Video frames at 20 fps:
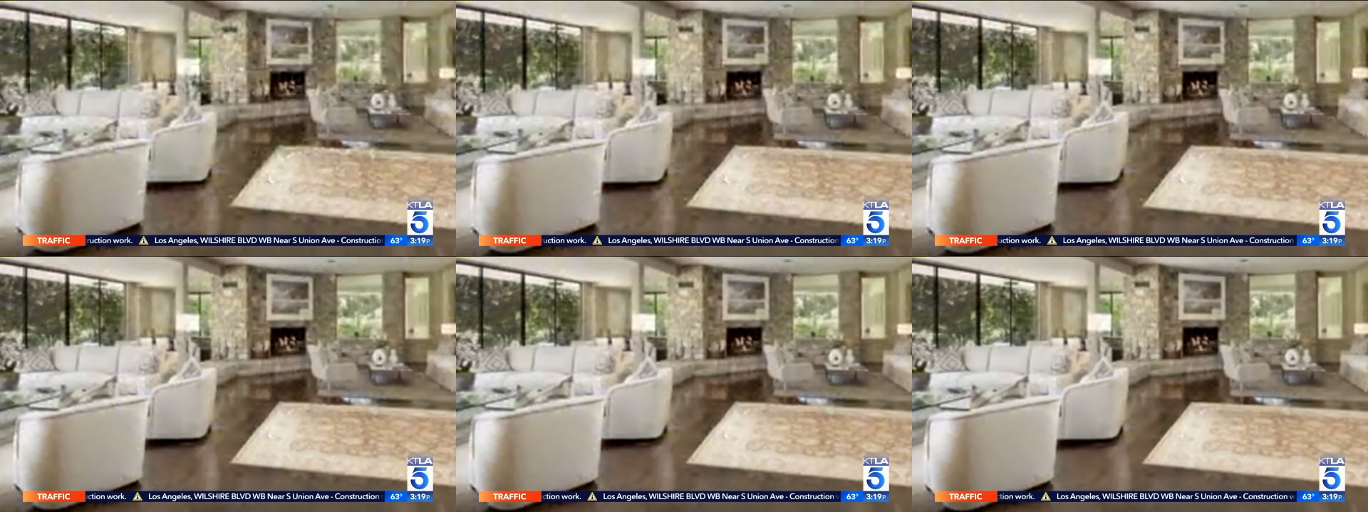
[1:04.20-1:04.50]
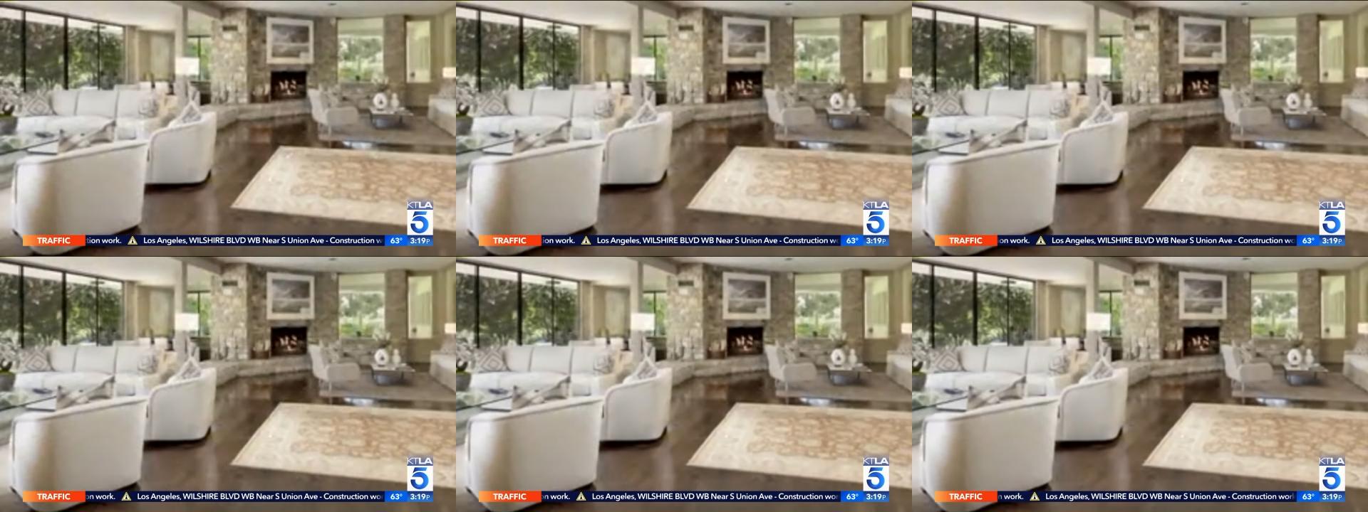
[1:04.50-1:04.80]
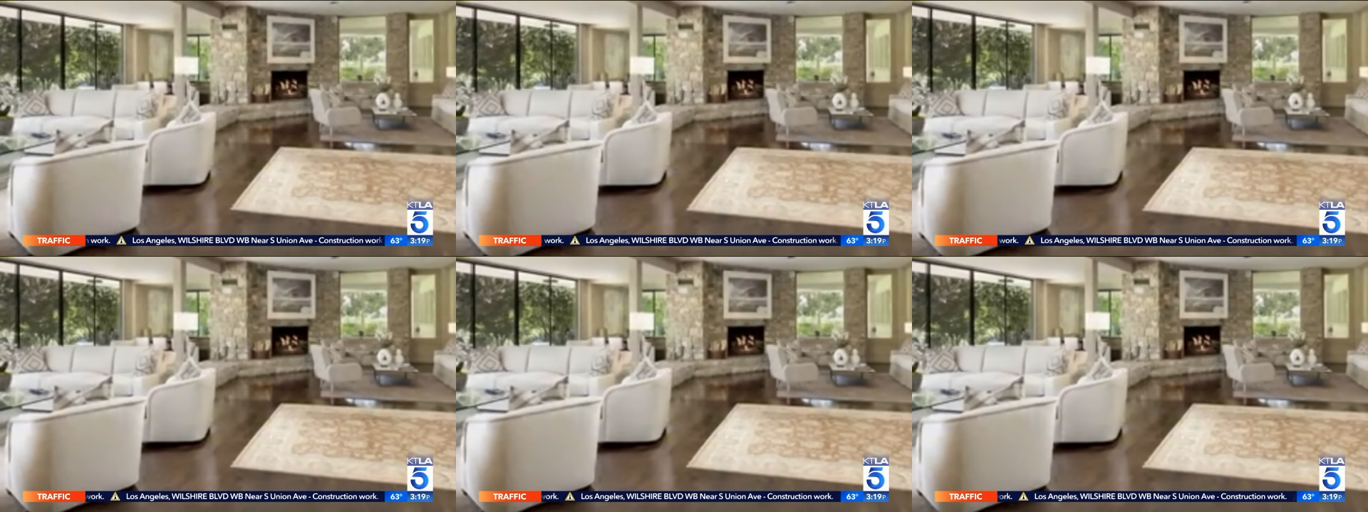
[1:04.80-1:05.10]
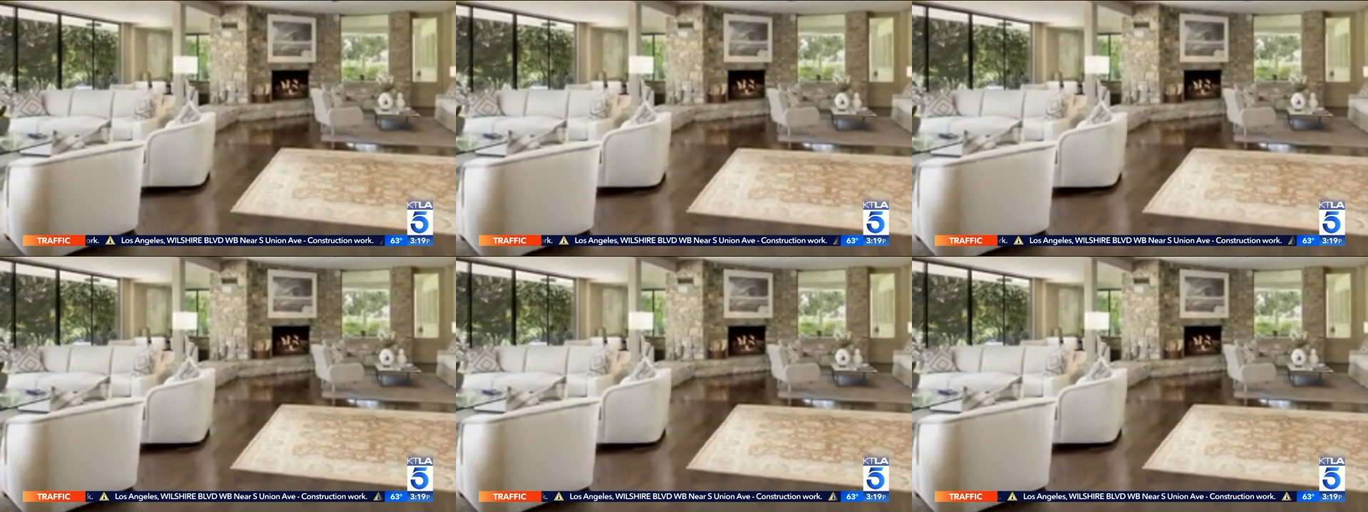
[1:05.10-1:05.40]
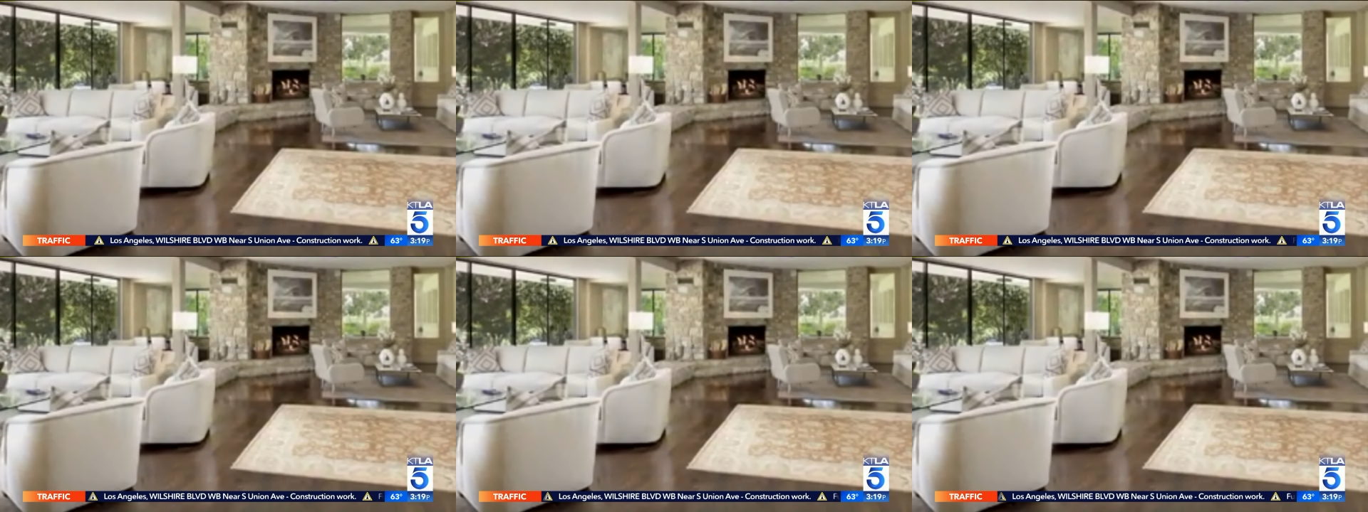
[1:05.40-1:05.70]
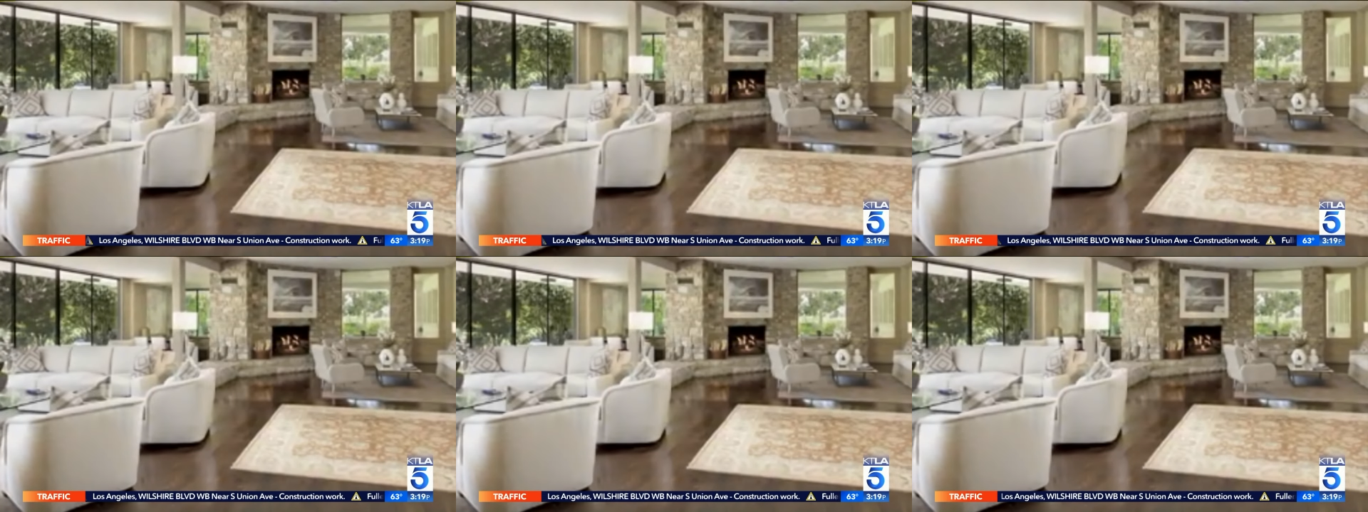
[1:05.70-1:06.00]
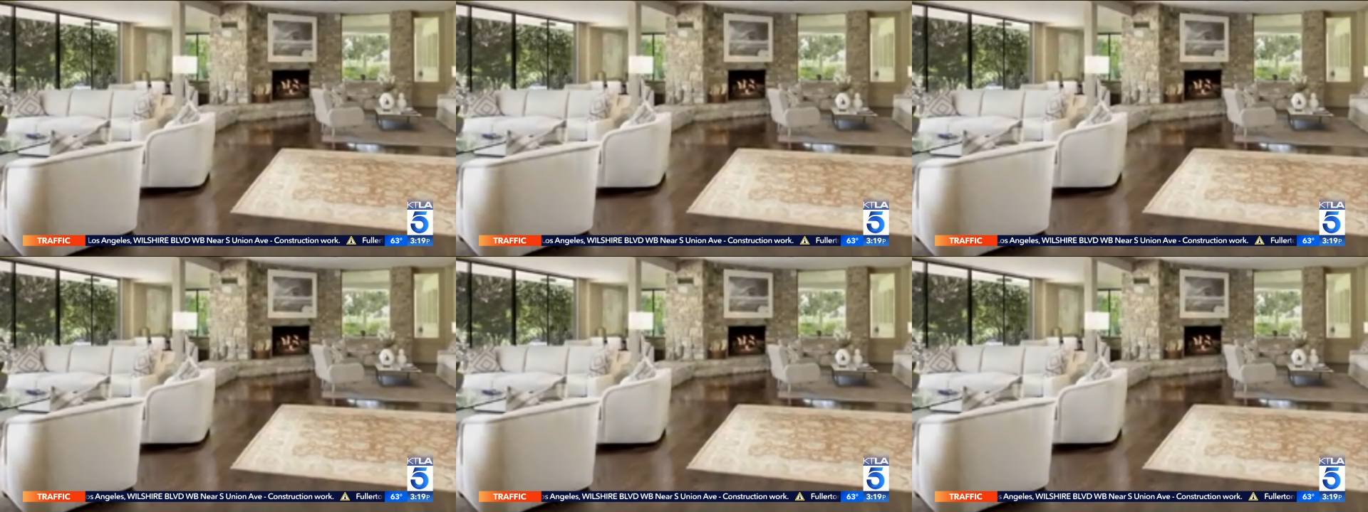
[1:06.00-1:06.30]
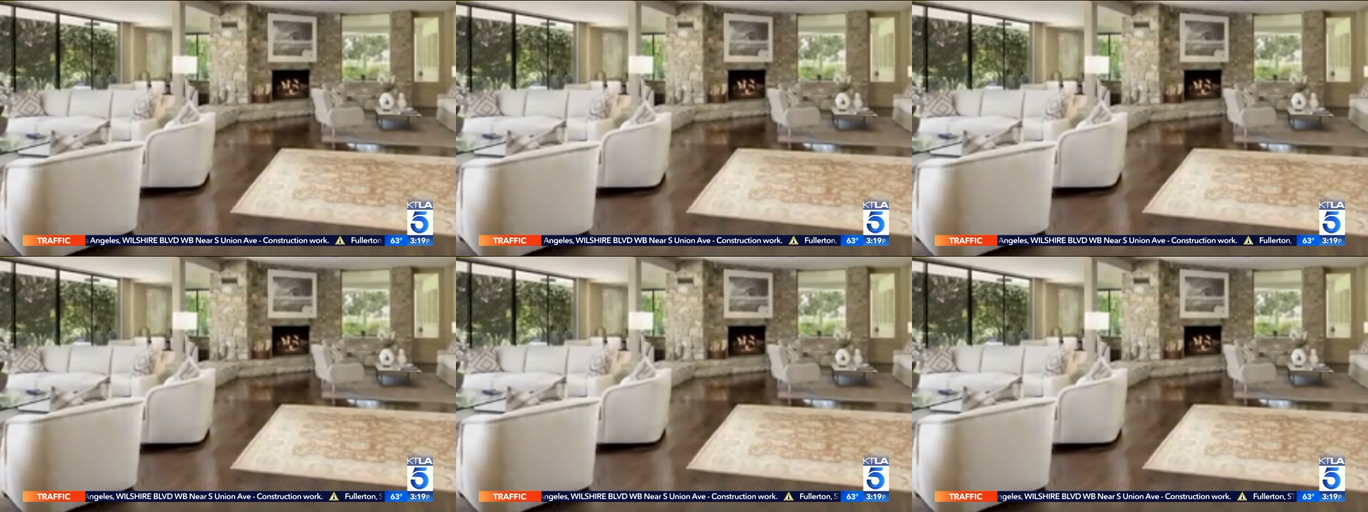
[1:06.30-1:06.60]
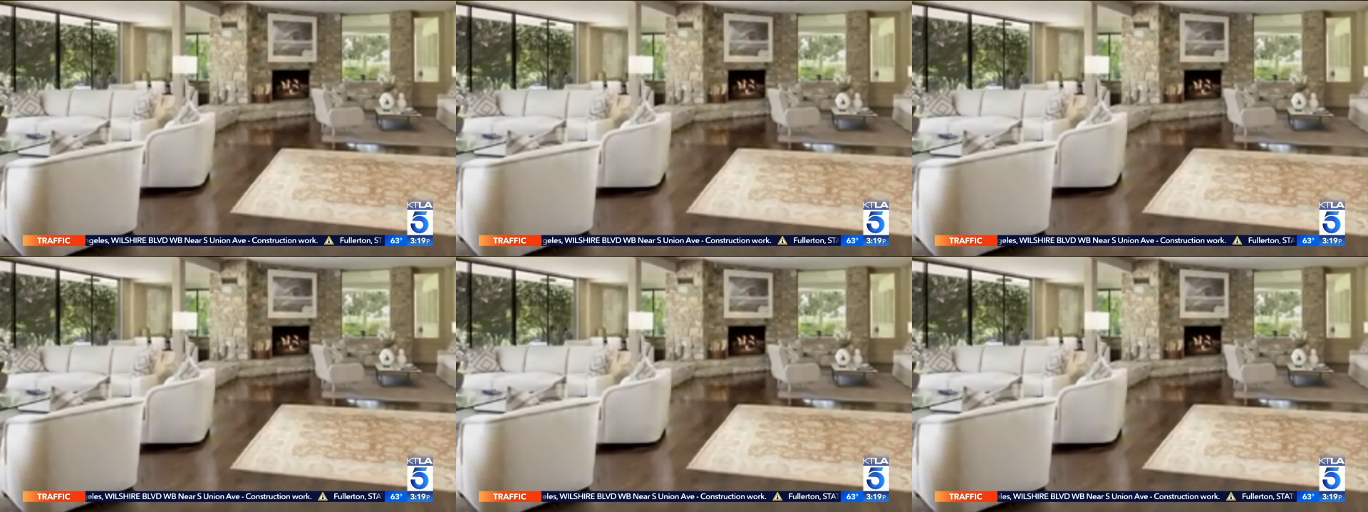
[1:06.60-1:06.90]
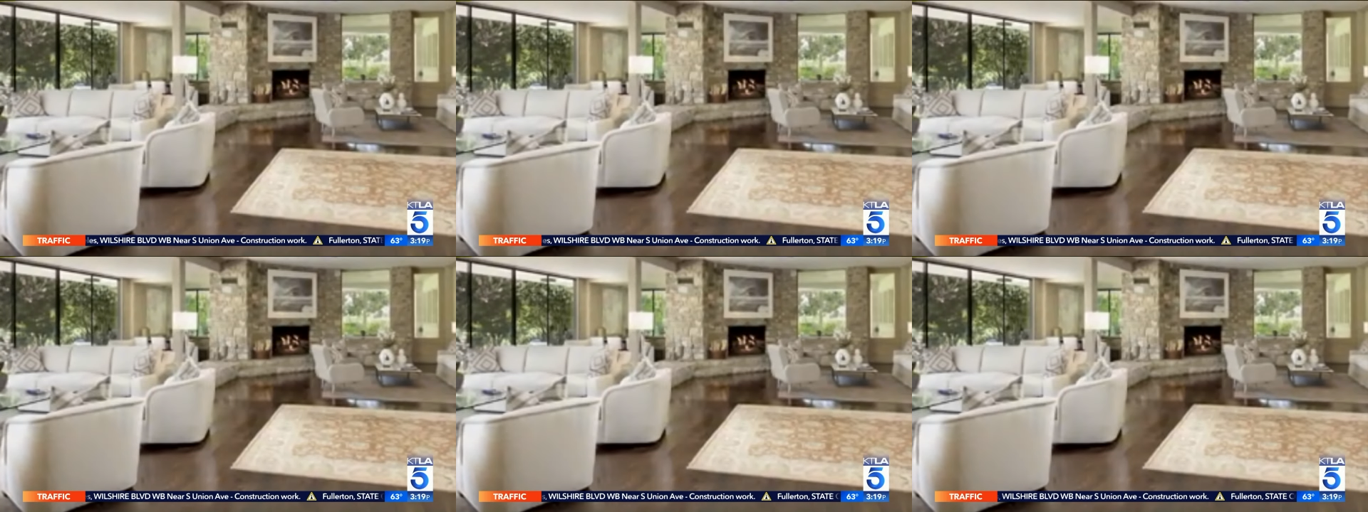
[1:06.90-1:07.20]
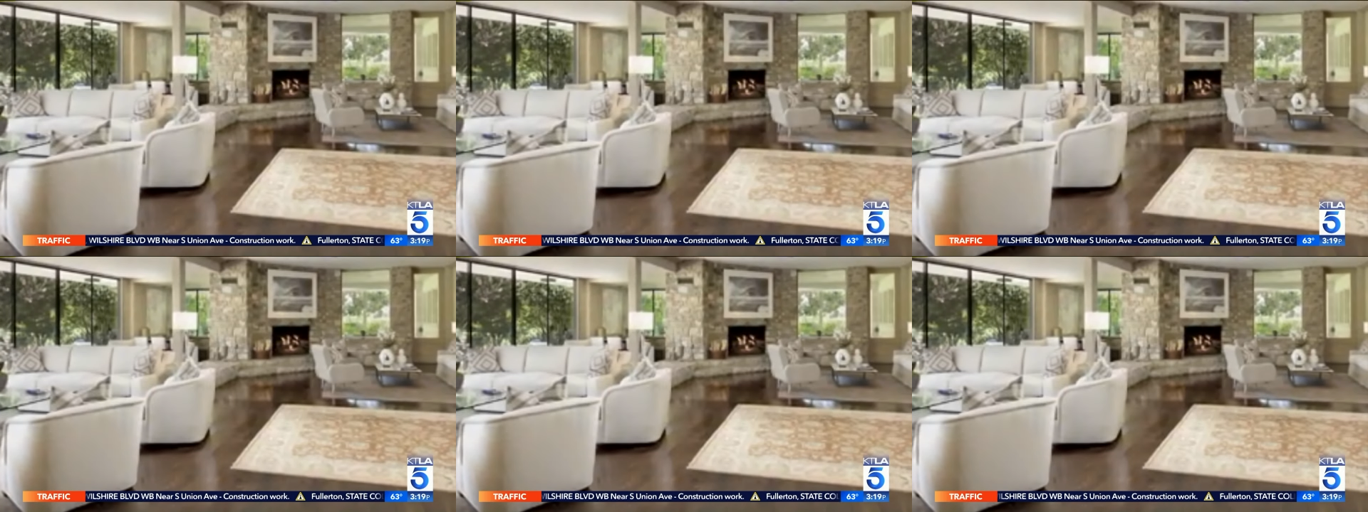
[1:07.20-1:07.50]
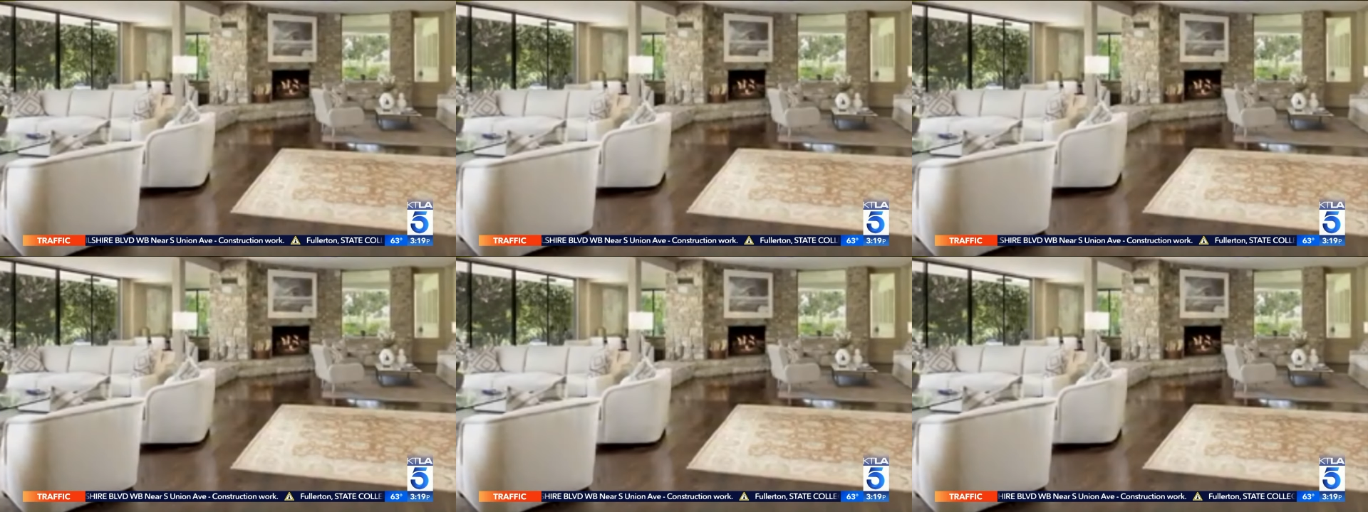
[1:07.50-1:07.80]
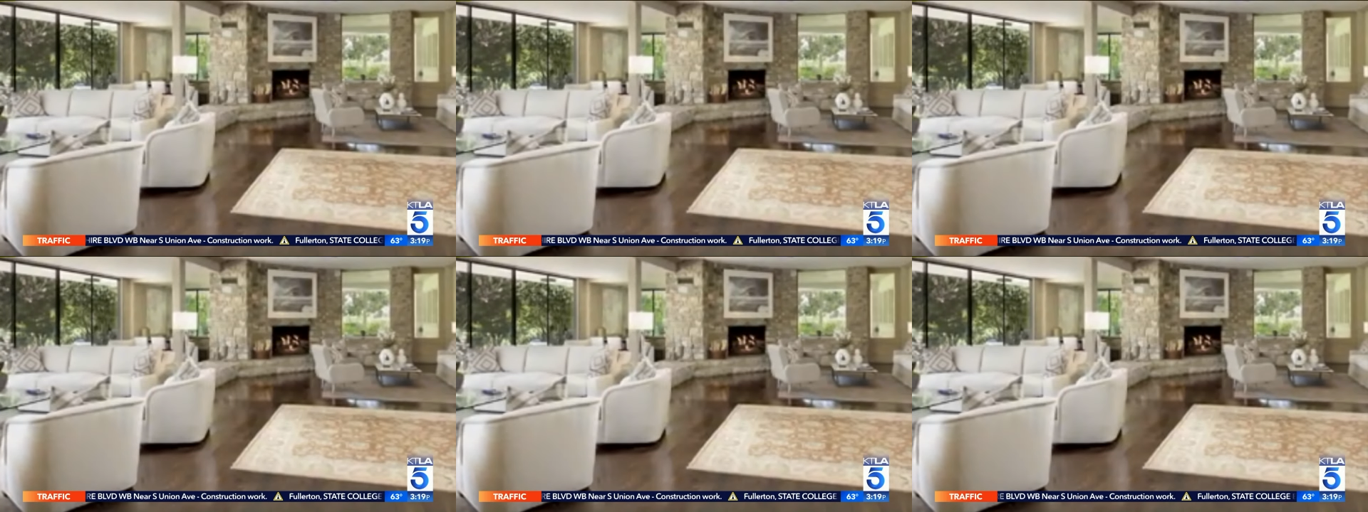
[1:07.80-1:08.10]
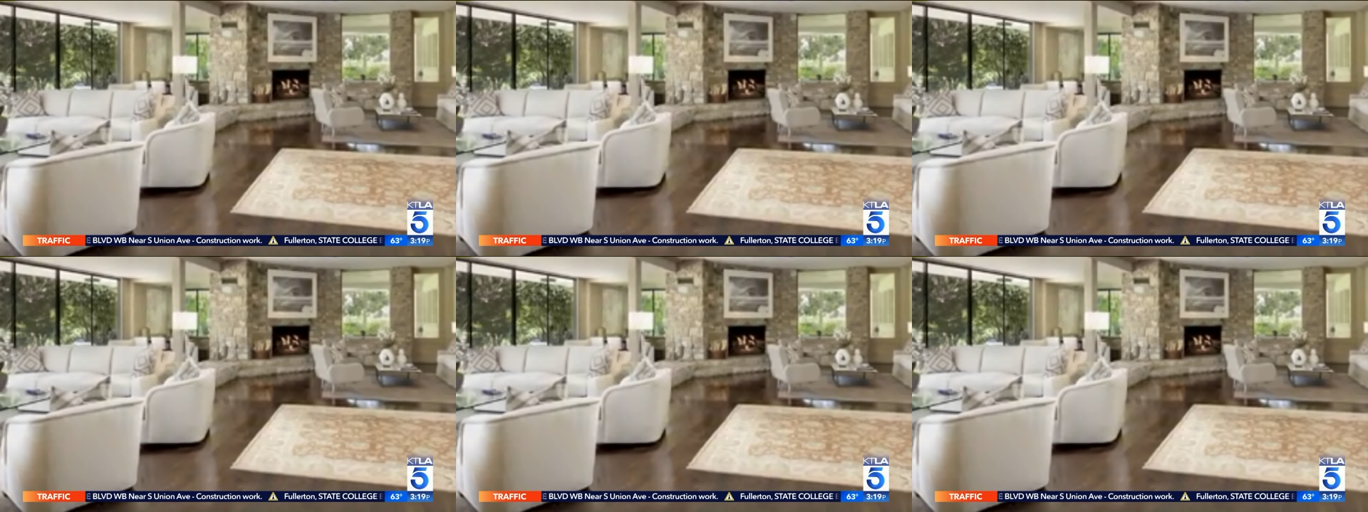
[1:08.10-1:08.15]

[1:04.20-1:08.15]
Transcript: No face is visible, so there are no lips to read.